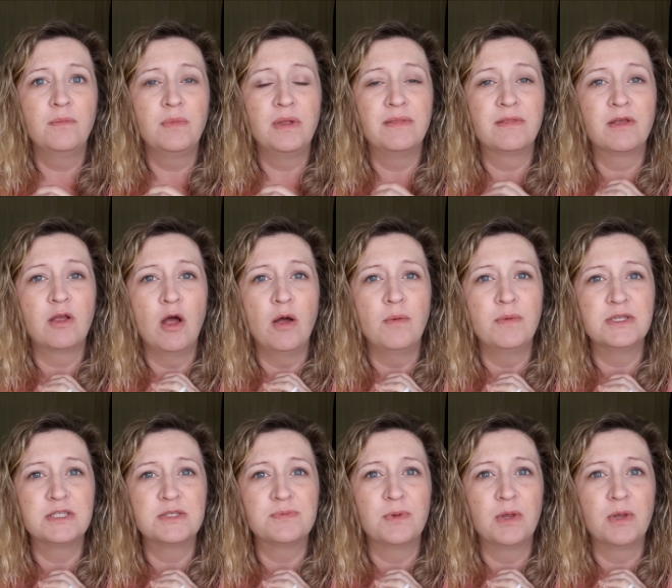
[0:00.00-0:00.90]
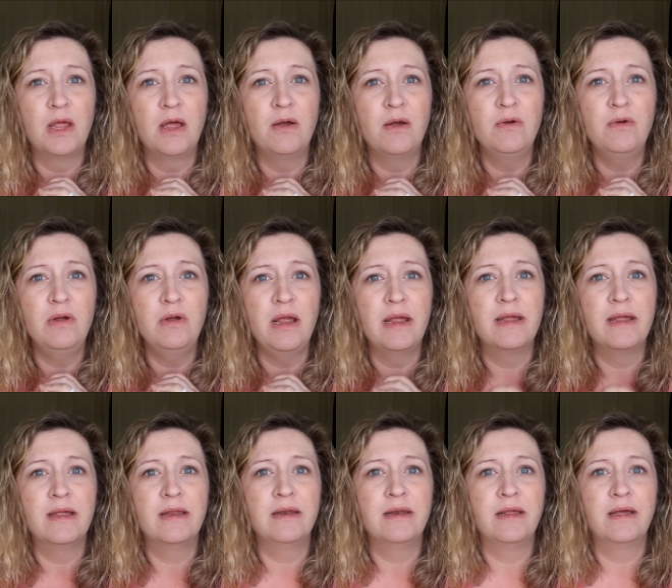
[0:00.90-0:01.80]
in the comments below,
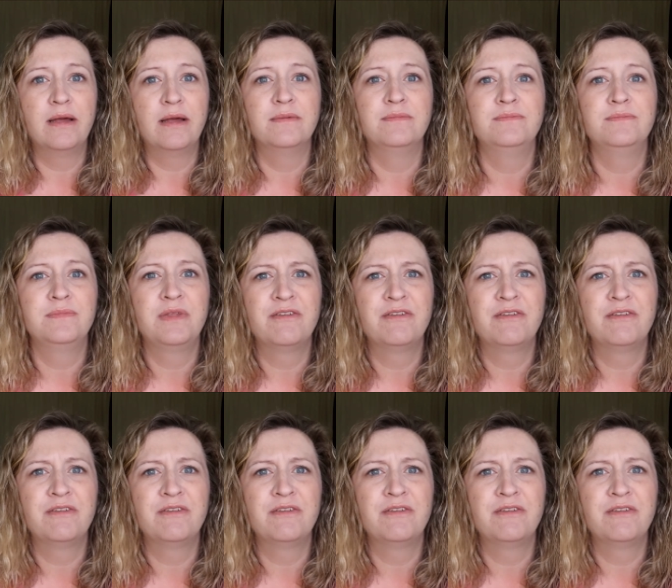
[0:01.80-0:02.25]
and